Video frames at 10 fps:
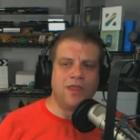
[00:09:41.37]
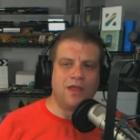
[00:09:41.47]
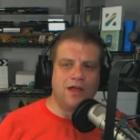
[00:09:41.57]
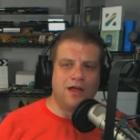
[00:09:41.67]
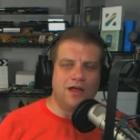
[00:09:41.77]

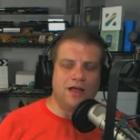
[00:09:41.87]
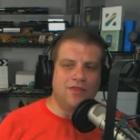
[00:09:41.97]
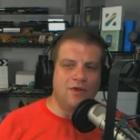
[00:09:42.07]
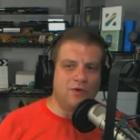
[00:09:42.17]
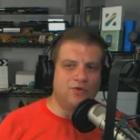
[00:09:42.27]
And
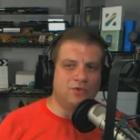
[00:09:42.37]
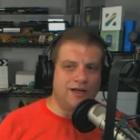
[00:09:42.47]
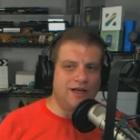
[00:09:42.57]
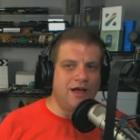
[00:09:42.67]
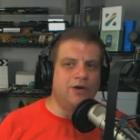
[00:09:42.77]
those right
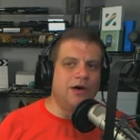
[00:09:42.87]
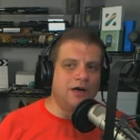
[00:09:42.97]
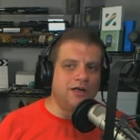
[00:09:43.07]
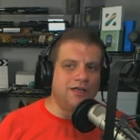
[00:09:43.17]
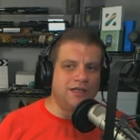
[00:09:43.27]
now
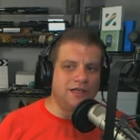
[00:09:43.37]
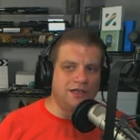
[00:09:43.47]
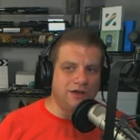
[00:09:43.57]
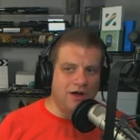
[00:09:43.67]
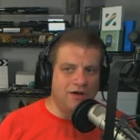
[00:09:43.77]
are the
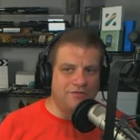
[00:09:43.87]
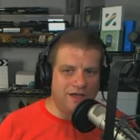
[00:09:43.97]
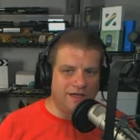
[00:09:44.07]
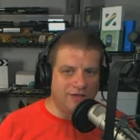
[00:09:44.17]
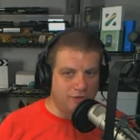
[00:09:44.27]

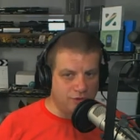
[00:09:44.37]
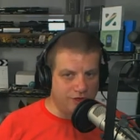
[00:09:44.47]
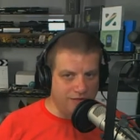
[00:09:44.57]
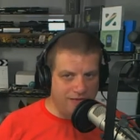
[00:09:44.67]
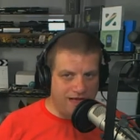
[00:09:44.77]
offline and trail
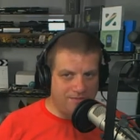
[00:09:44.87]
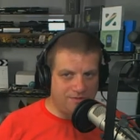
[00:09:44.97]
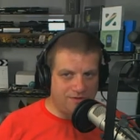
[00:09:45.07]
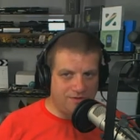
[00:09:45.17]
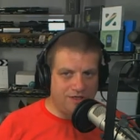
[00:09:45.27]

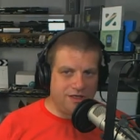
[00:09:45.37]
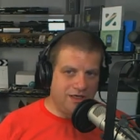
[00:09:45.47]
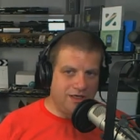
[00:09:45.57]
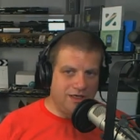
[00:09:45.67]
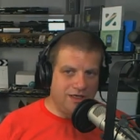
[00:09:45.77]
maps,
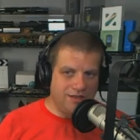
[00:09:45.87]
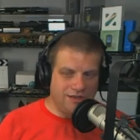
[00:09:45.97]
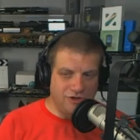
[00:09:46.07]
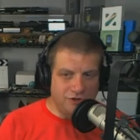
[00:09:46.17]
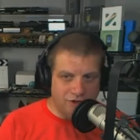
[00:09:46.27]

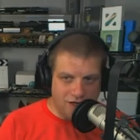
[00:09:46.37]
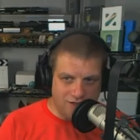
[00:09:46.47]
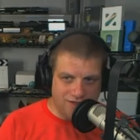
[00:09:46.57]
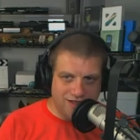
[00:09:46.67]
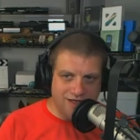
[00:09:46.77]
additional log
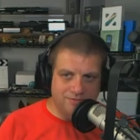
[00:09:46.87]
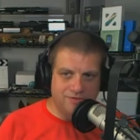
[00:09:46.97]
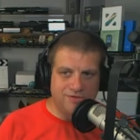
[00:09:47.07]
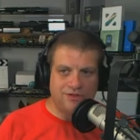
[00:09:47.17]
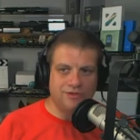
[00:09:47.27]

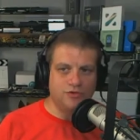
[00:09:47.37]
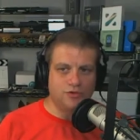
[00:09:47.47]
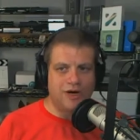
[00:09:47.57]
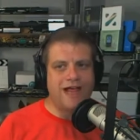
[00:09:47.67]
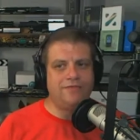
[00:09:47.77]
types,
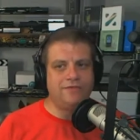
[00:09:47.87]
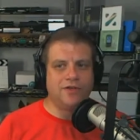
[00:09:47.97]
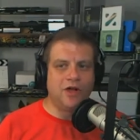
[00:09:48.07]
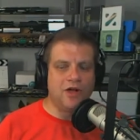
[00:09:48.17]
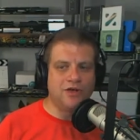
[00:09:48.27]
draft
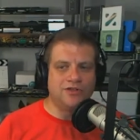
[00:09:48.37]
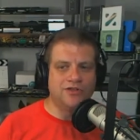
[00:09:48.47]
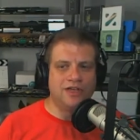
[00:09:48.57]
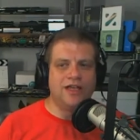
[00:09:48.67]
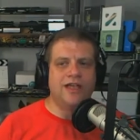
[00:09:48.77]
logs,
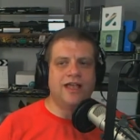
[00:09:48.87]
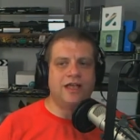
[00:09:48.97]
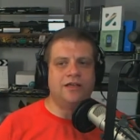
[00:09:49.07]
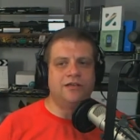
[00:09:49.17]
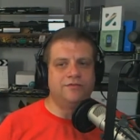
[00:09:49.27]

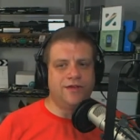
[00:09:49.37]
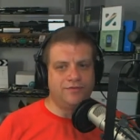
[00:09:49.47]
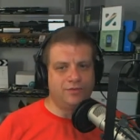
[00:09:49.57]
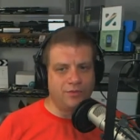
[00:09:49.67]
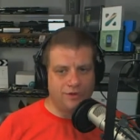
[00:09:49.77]
and
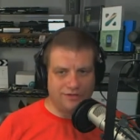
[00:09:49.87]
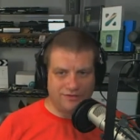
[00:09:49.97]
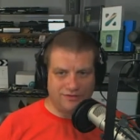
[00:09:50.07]
favorite points.